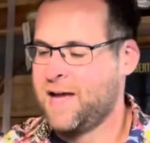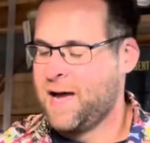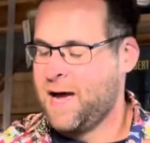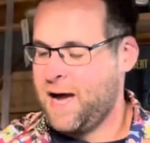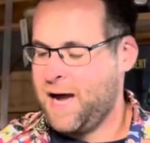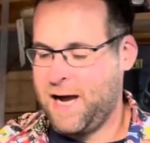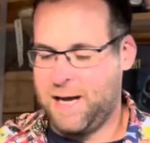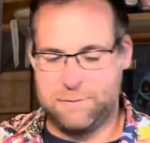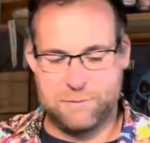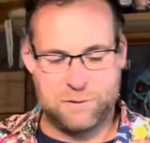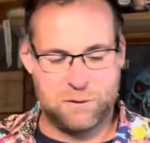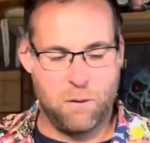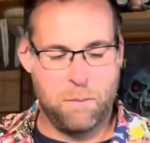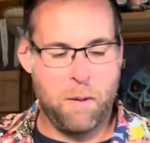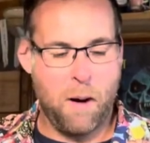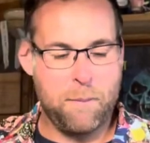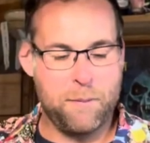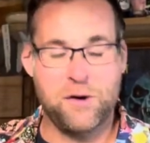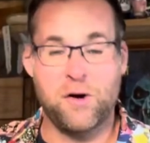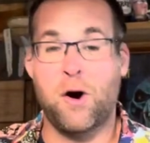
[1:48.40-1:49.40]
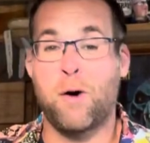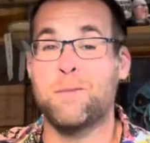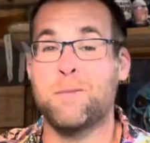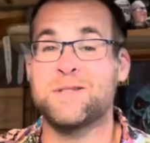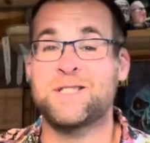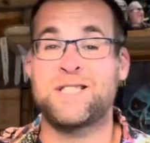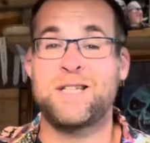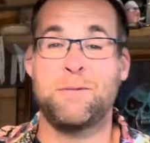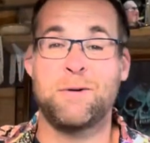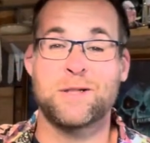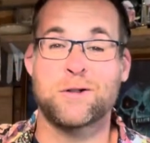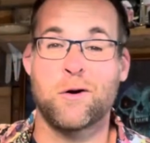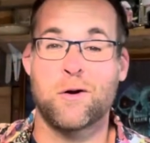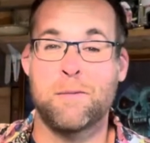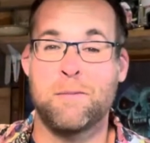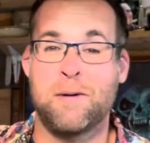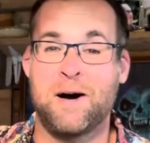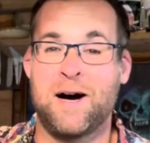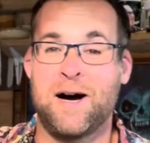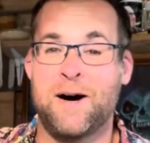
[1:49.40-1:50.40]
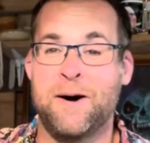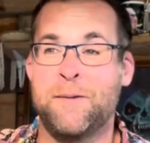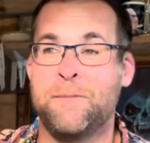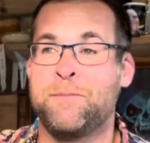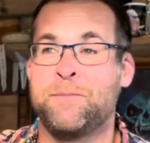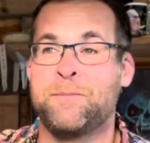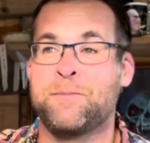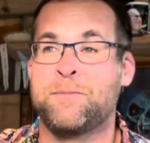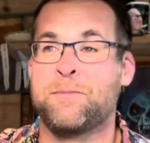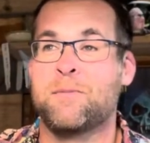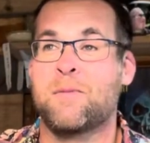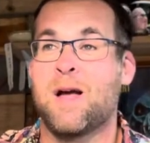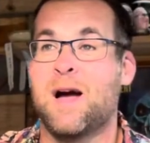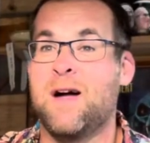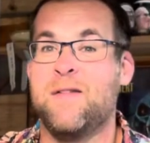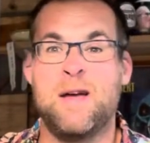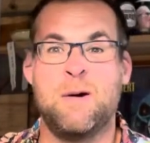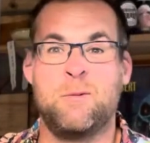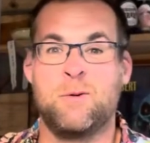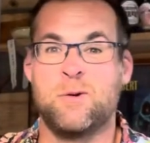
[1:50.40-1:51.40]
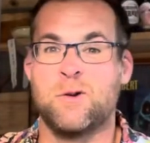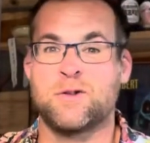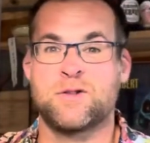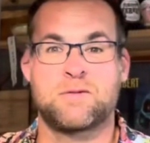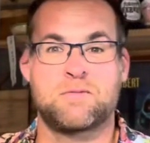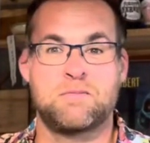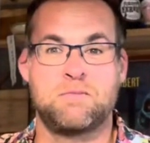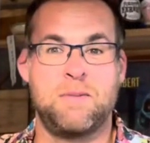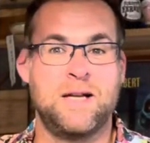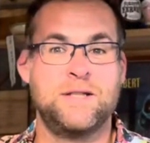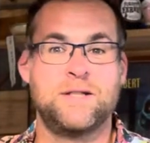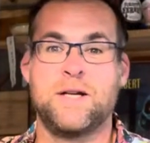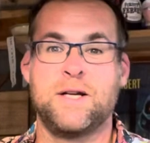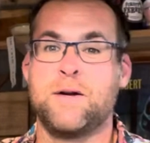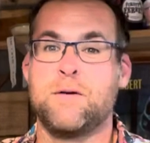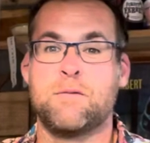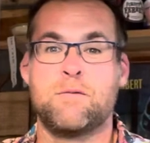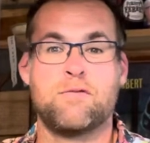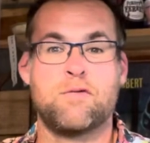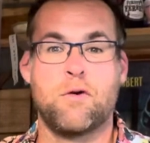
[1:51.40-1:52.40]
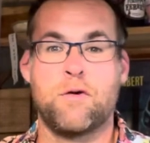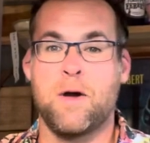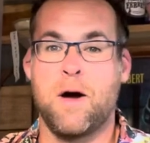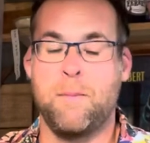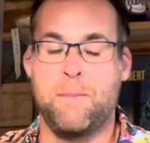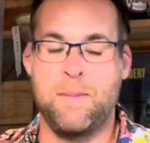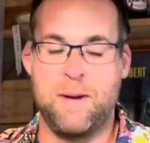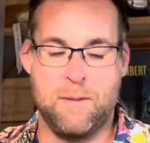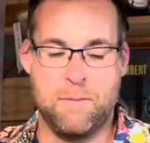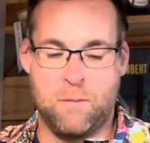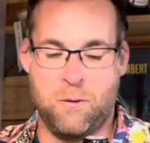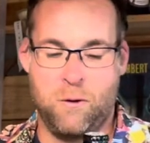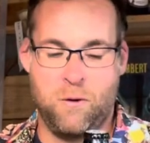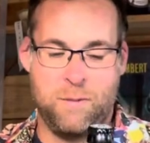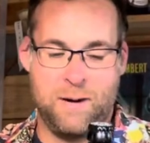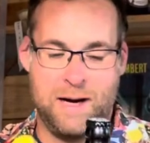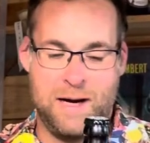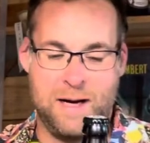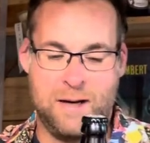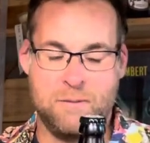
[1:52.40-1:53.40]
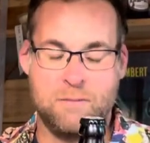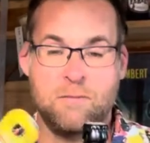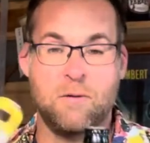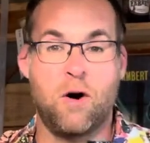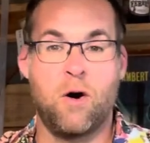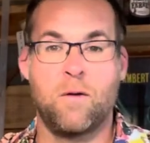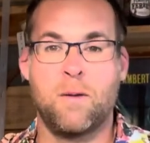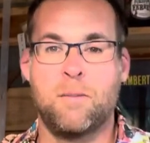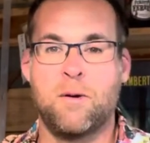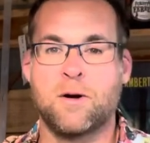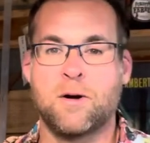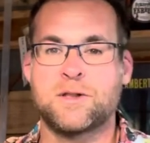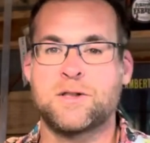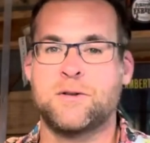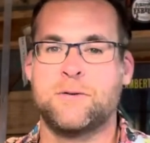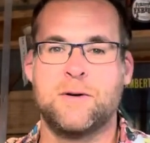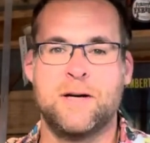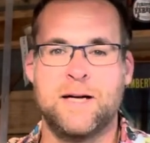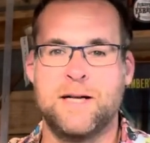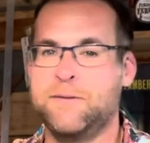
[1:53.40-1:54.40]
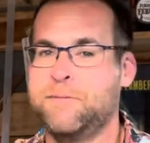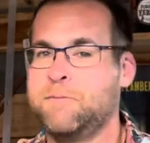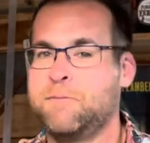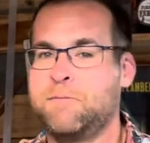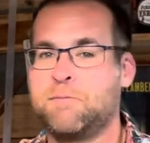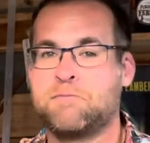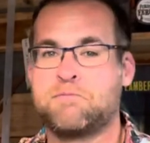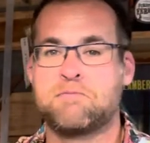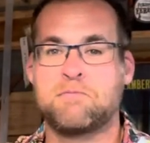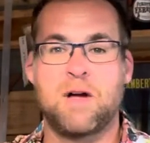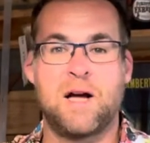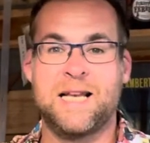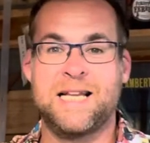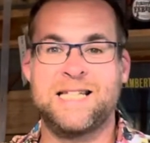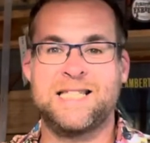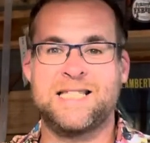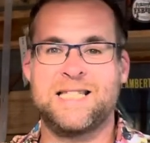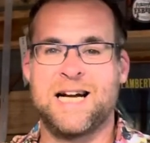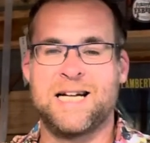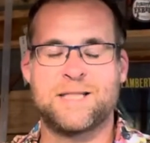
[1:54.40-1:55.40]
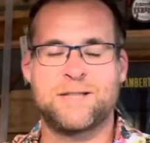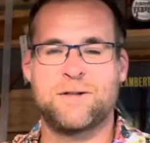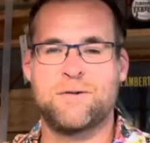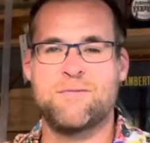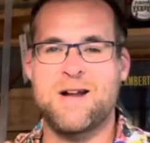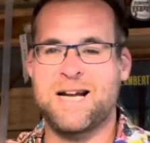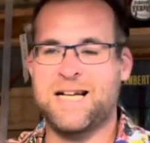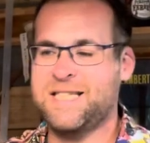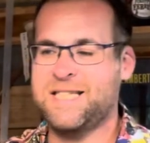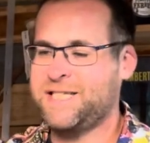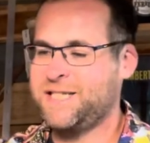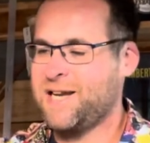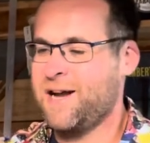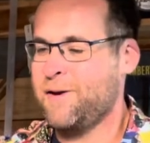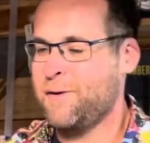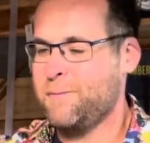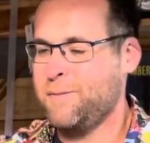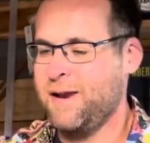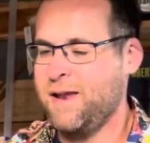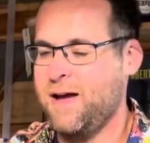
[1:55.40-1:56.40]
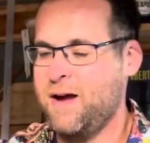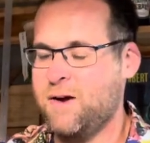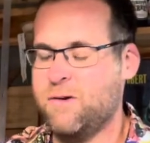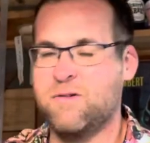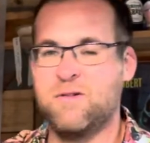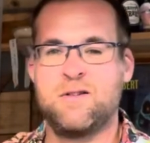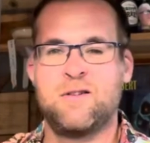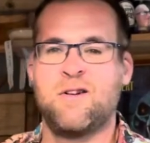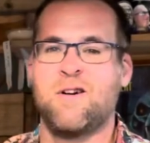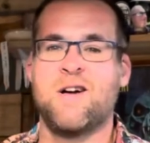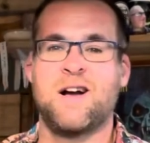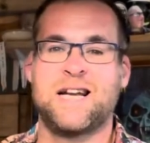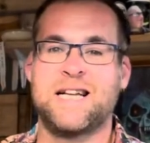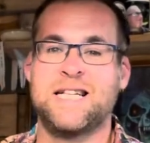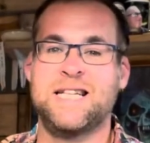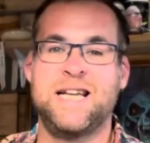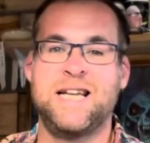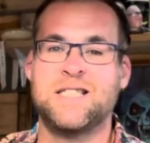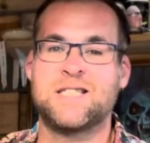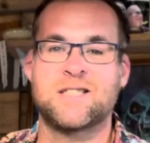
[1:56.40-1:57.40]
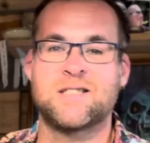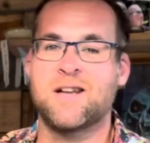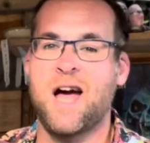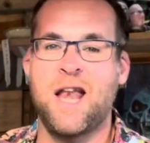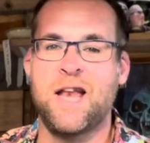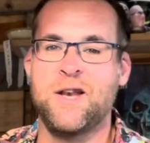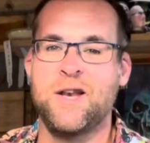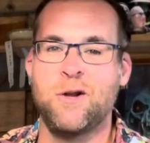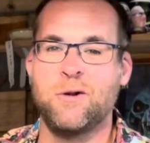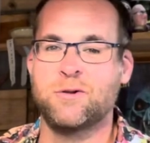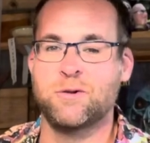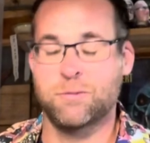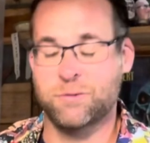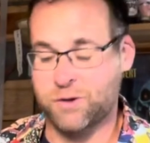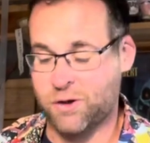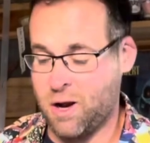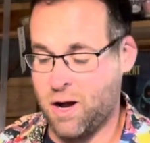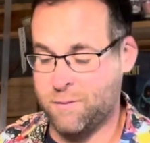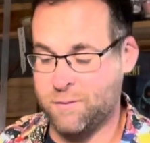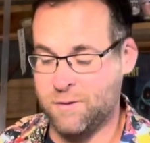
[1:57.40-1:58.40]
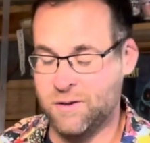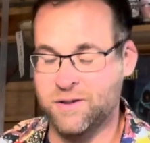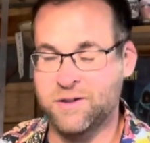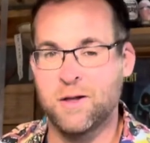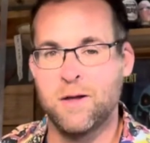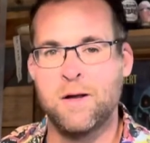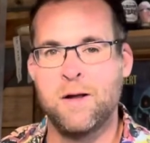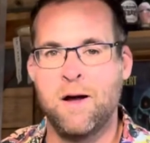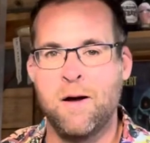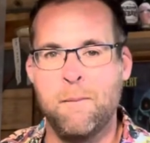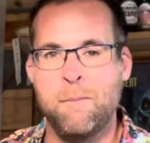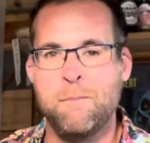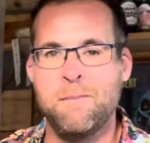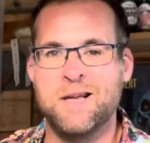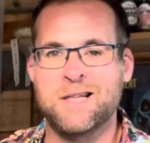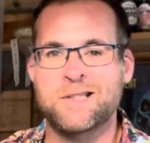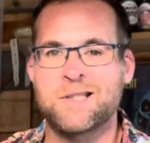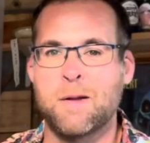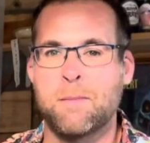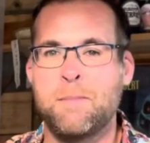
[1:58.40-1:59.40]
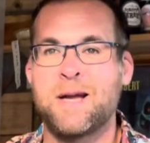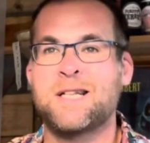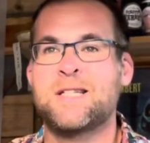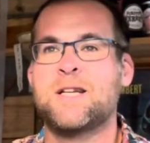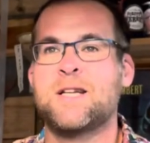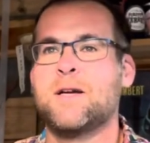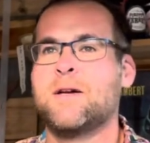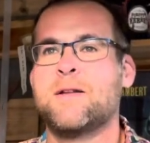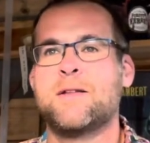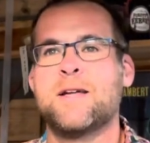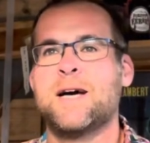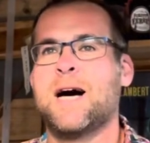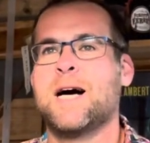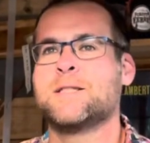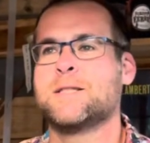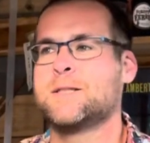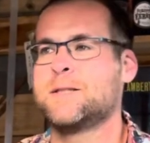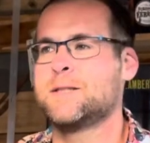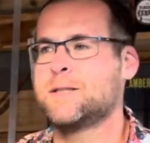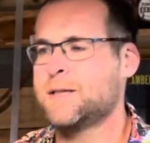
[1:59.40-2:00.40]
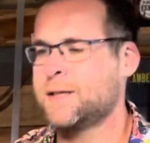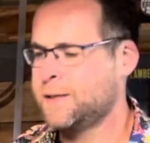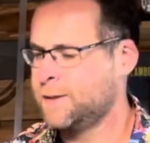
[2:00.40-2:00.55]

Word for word: Um, so I'll pop it up, see what it's all about and then we'll just basically run a bit more about on the bottle and I link down to Wraggy's channel below. Not like he needs any new subscribers, Mr. Big 2000.